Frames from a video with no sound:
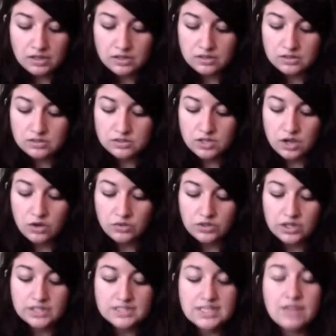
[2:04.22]
So
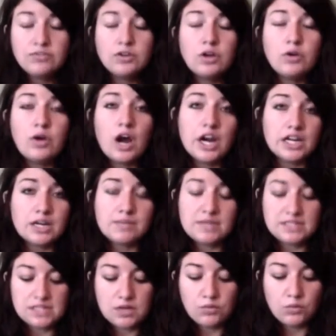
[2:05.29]
there are several
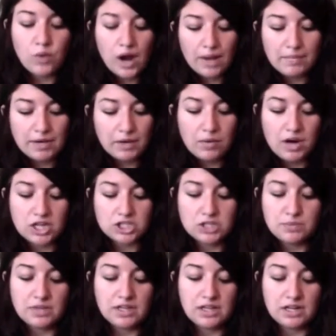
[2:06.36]
arguments of why marijuana
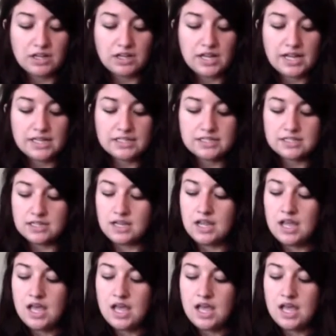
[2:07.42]
should be legalized.